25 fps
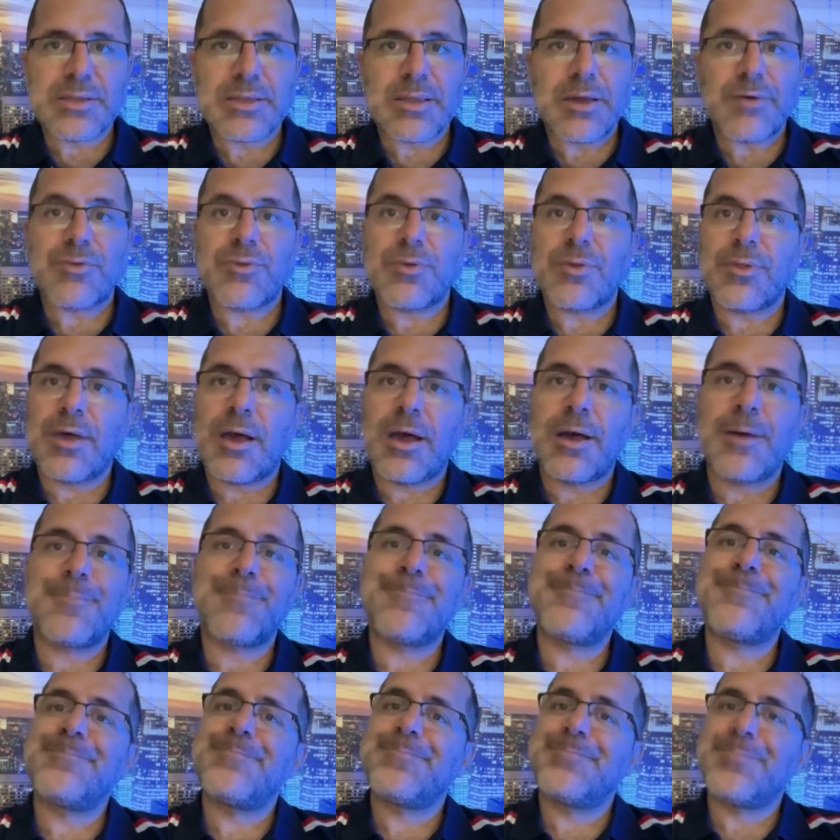And after
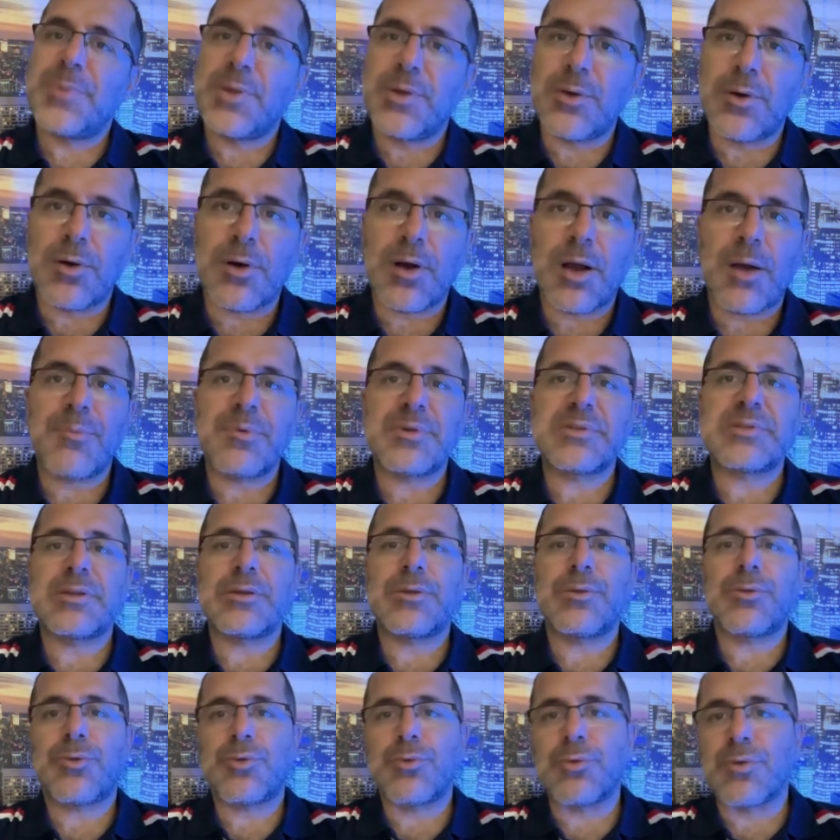that, you know,
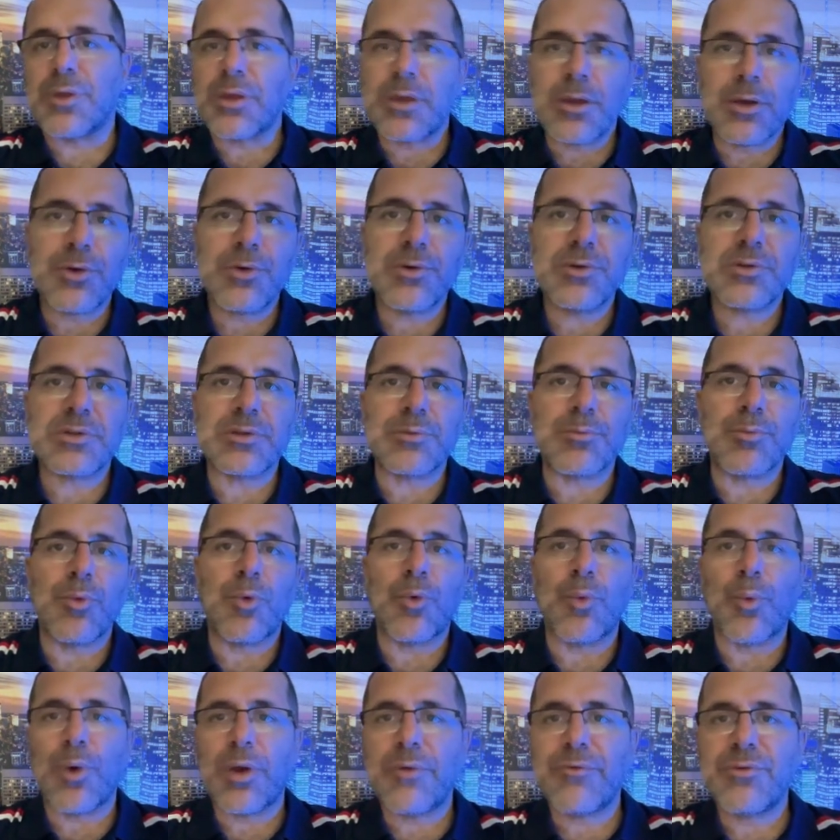obviously through the years and
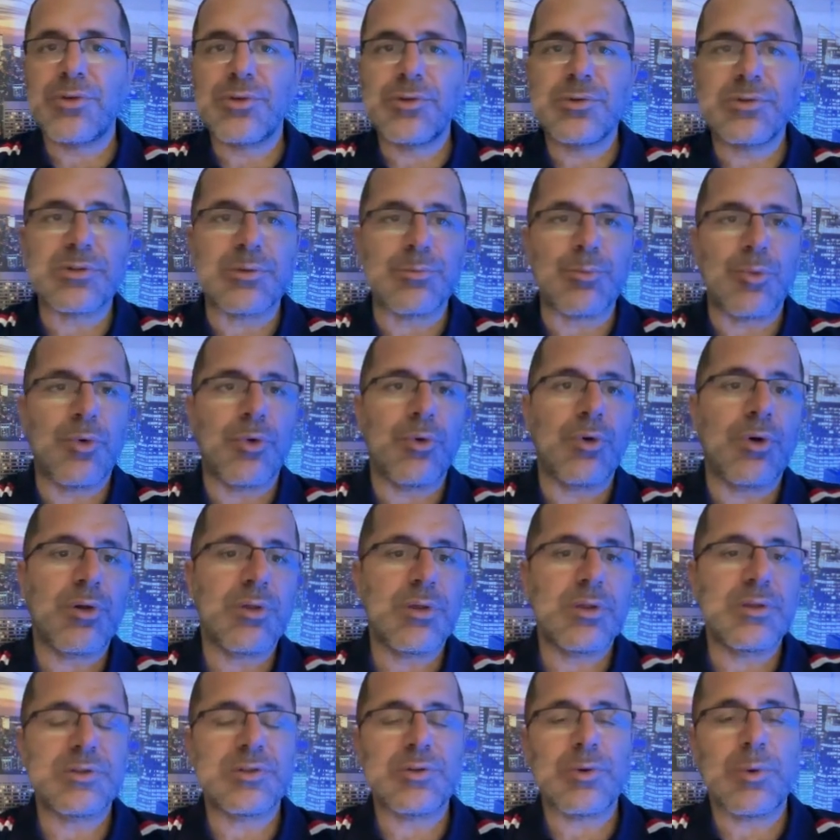more revenues and more
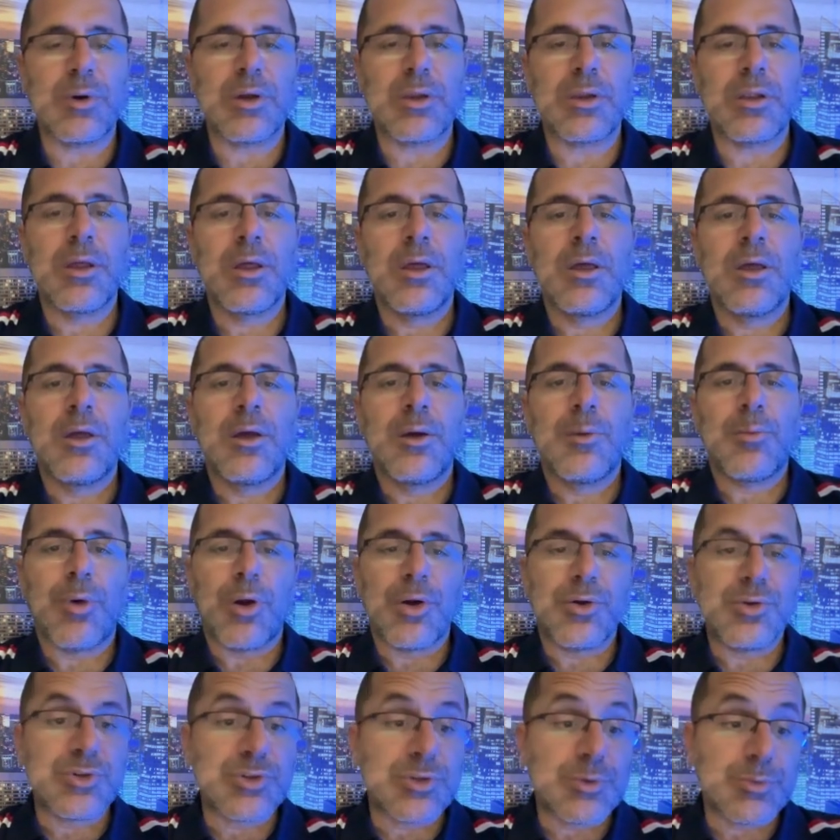on and so on,
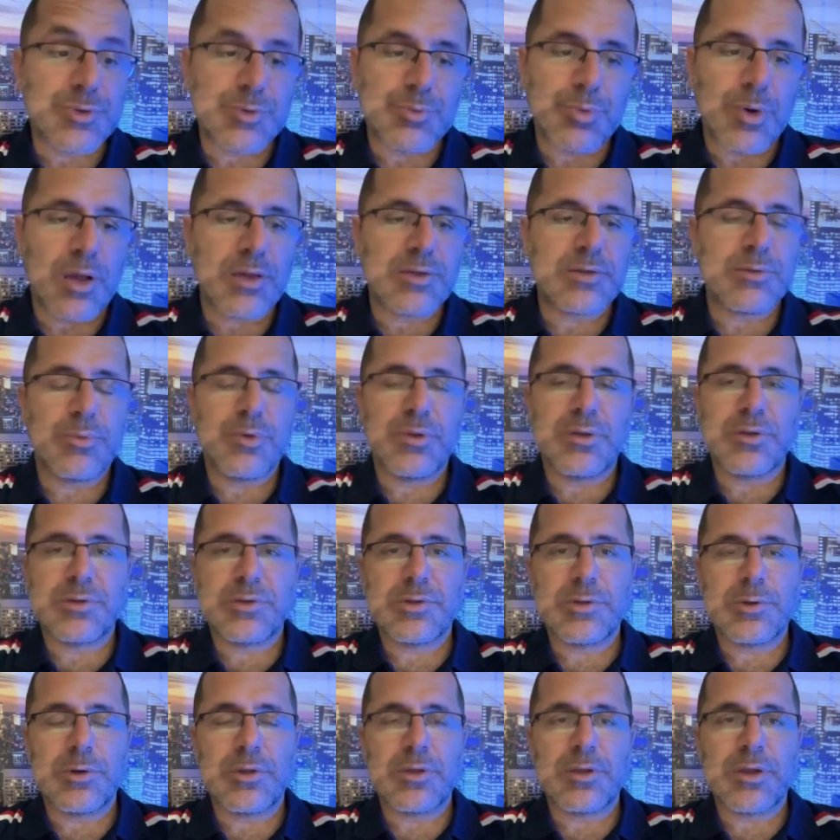partnerships possibly and
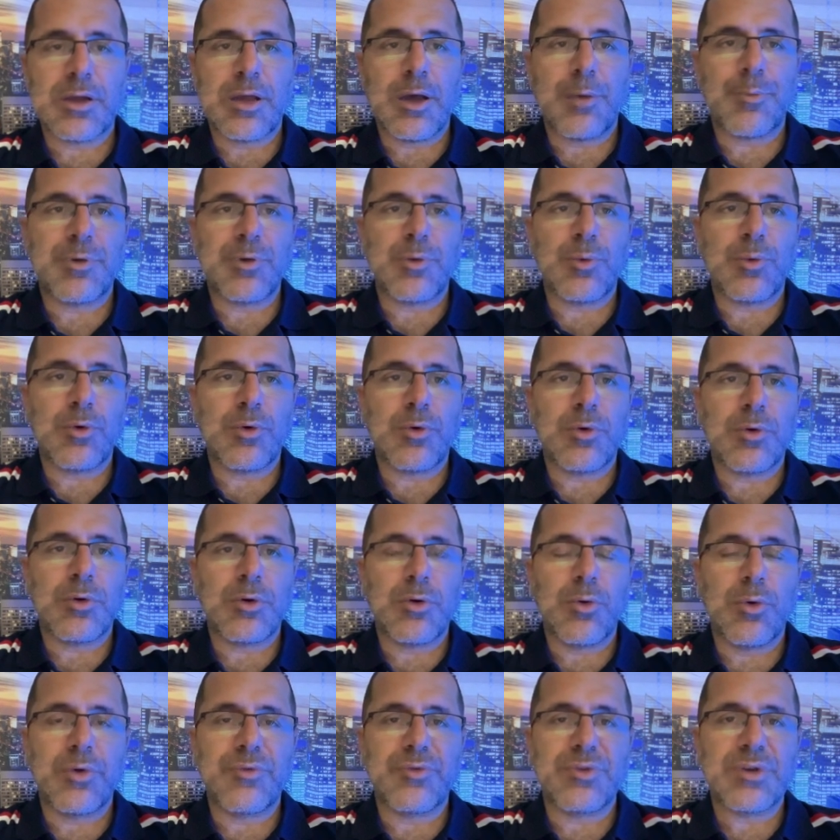so on, the company will
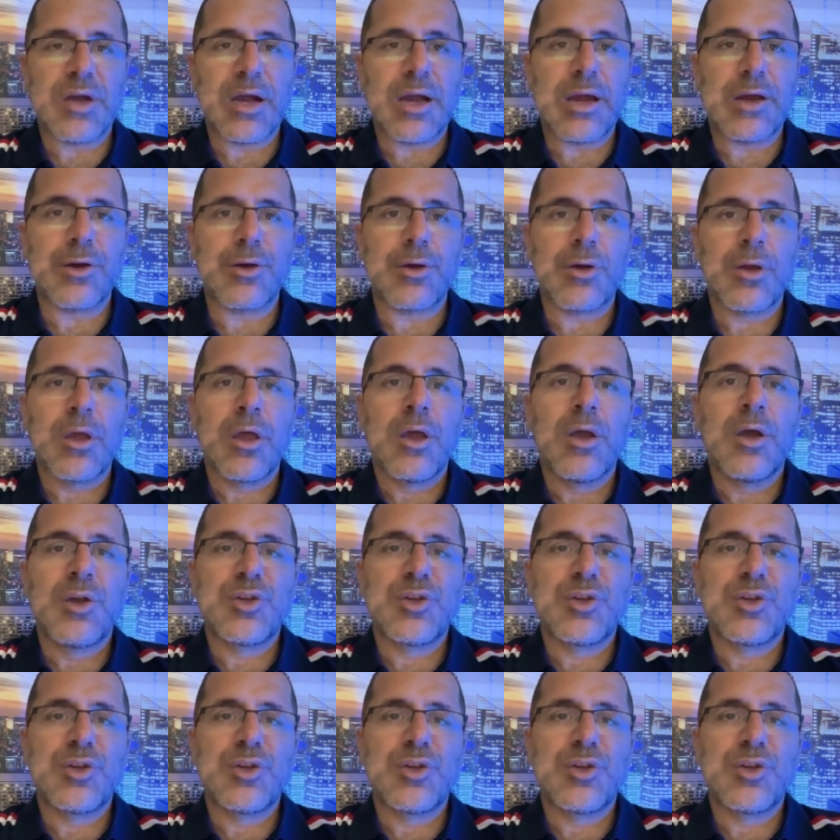go even higher.